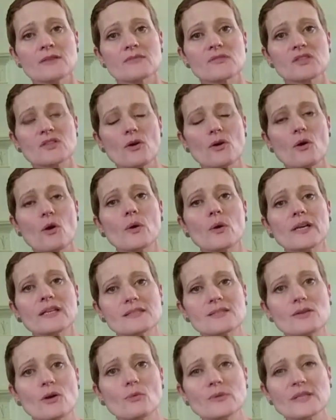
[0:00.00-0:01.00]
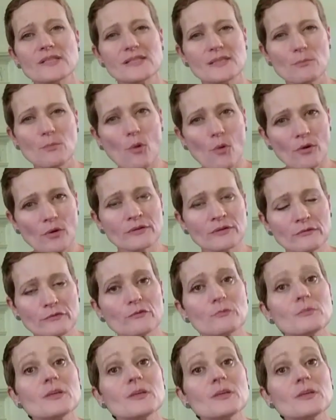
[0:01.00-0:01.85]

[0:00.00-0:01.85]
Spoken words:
so it's always important